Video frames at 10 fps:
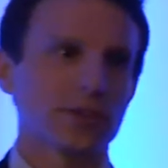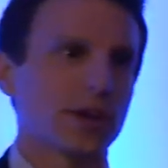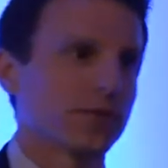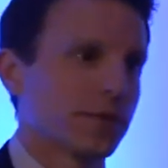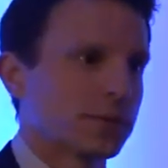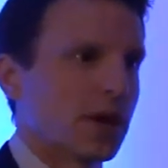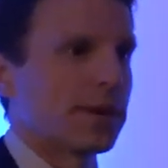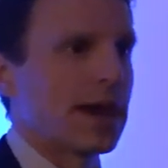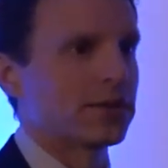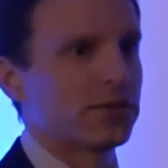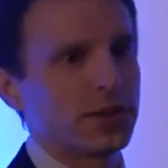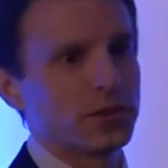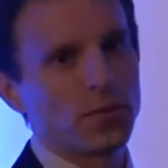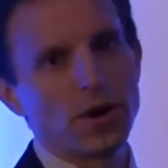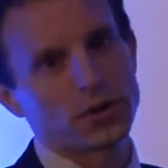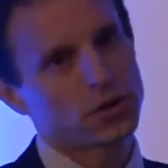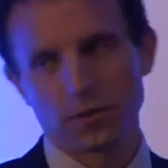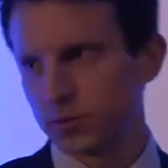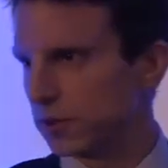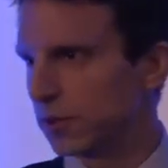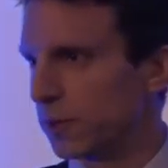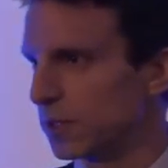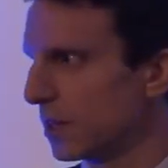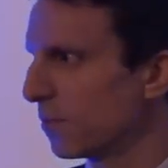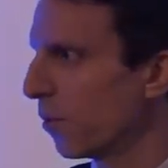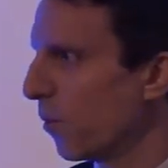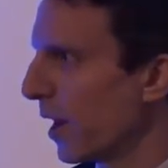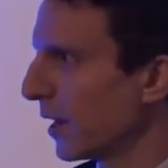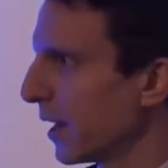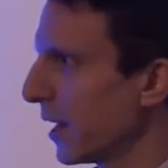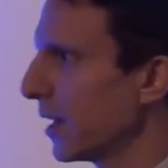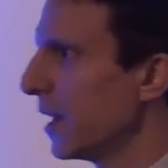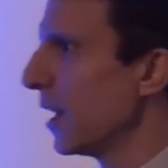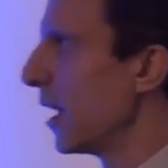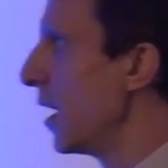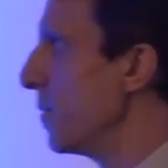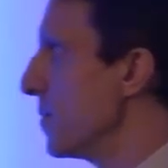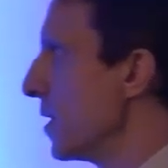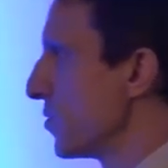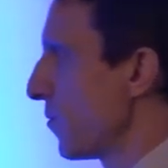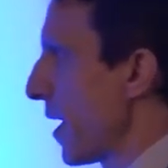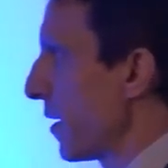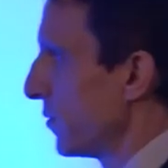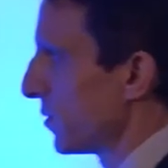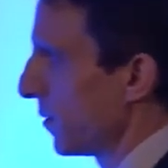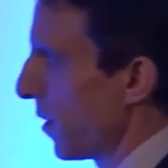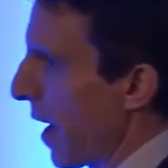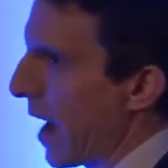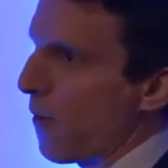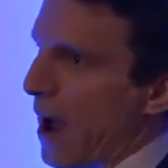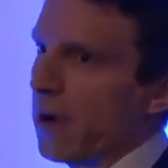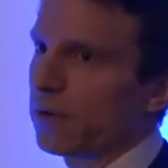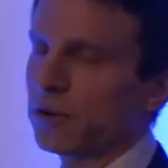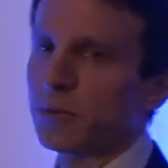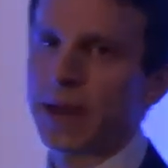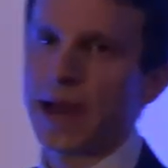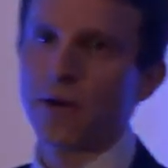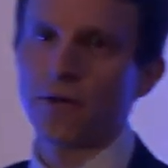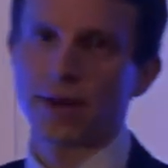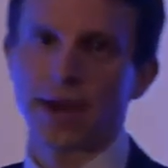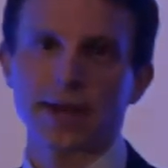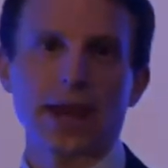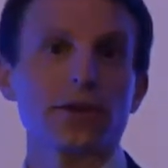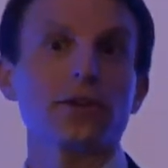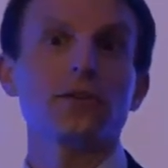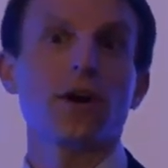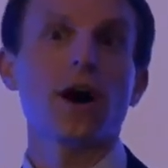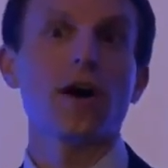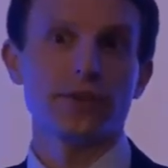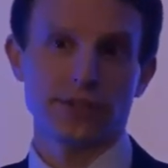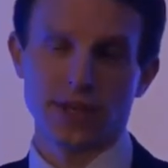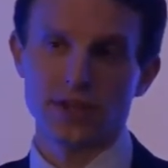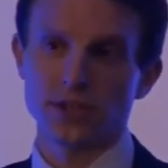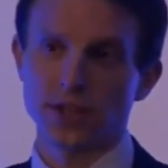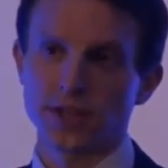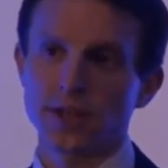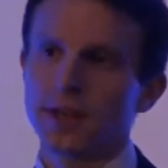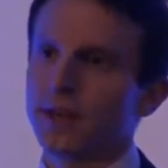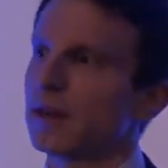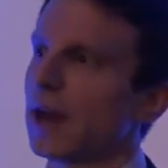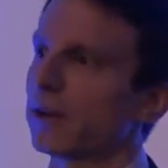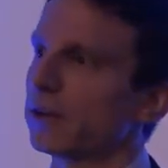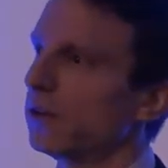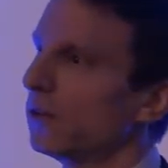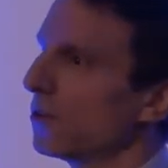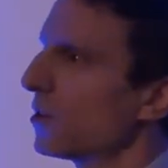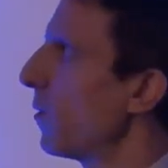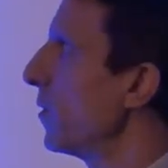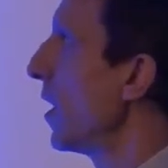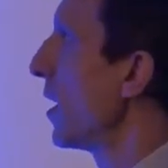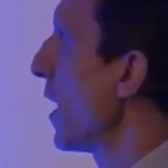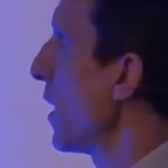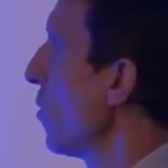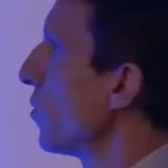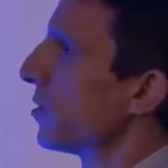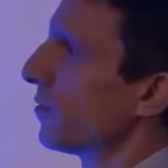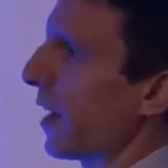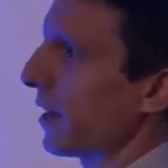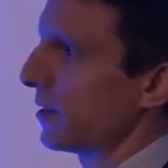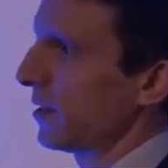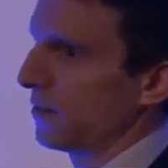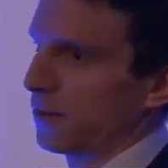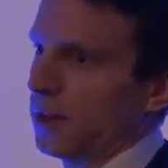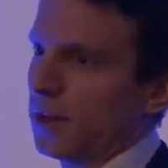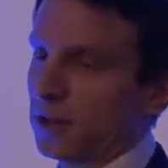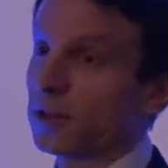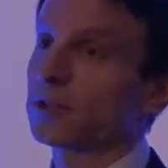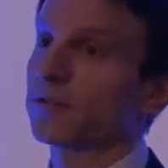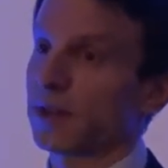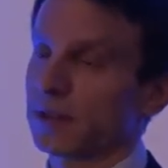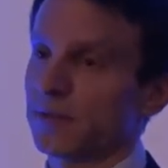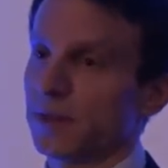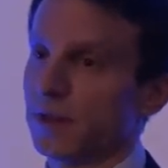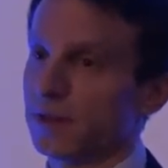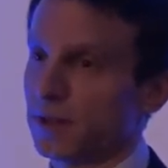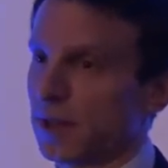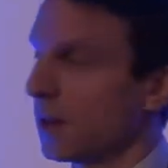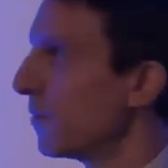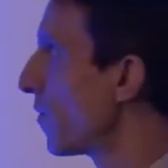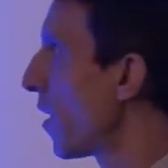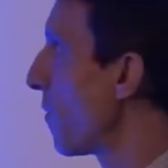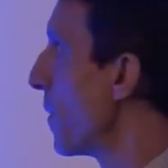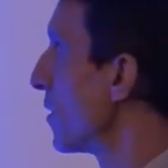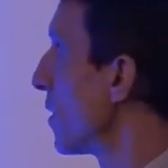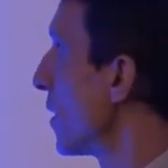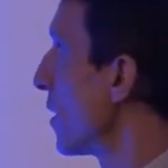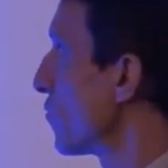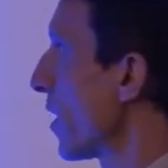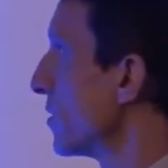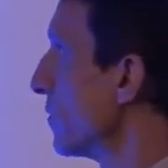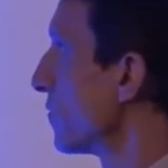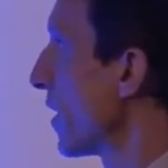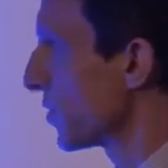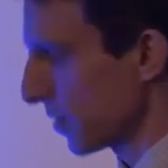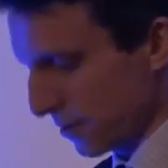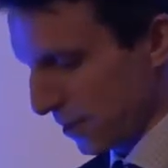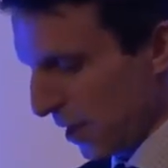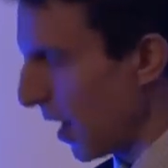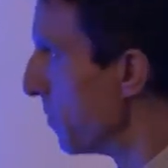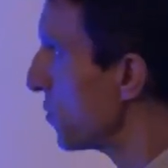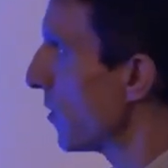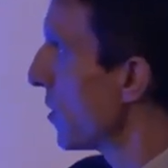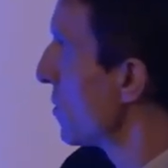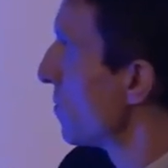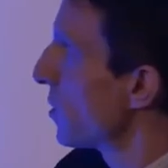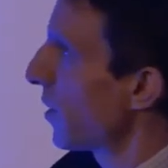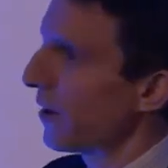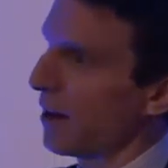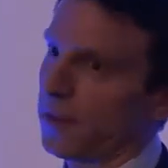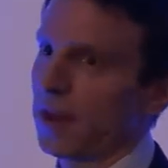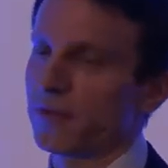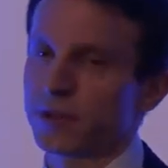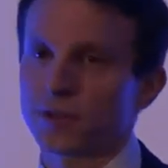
stuff that's coming out of these workshops and that we see more widely is around how can you power that? How can you harvest energy? How can you do so in a cost-effective and environmentally attractive fashion? So there's some stuff out there, for